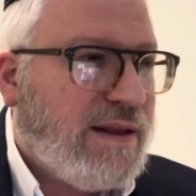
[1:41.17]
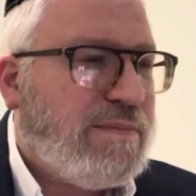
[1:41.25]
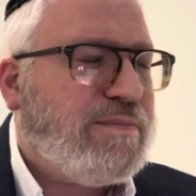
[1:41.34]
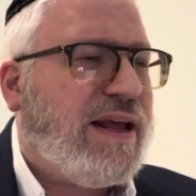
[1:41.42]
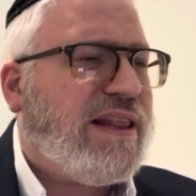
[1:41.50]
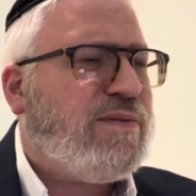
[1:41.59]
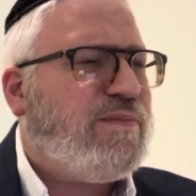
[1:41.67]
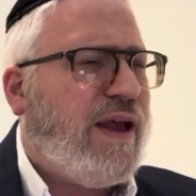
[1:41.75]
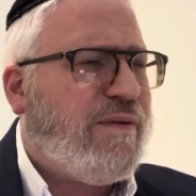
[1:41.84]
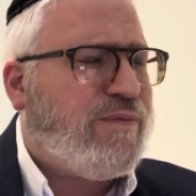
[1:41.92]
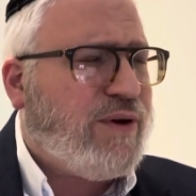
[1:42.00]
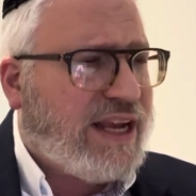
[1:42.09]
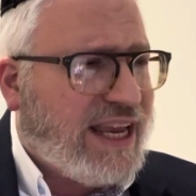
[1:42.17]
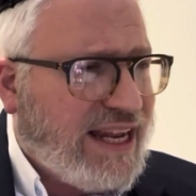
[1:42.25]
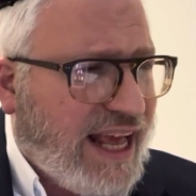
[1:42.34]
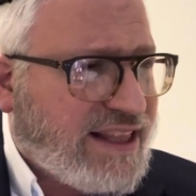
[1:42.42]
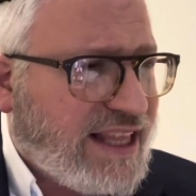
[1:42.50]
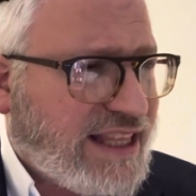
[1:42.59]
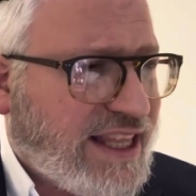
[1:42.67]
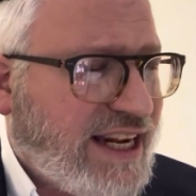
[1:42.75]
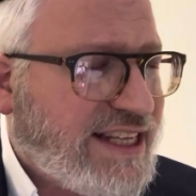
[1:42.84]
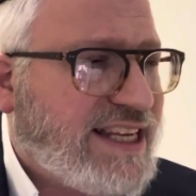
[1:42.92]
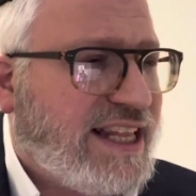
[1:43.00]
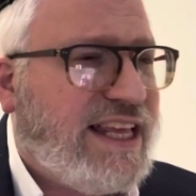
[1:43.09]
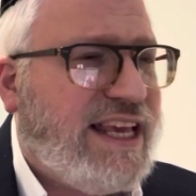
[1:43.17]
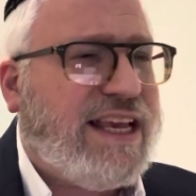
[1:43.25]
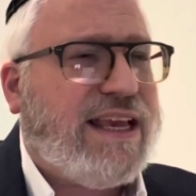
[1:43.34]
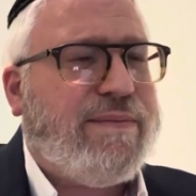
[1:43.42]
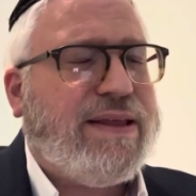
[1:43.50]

But if we're connected to the tzaddikim,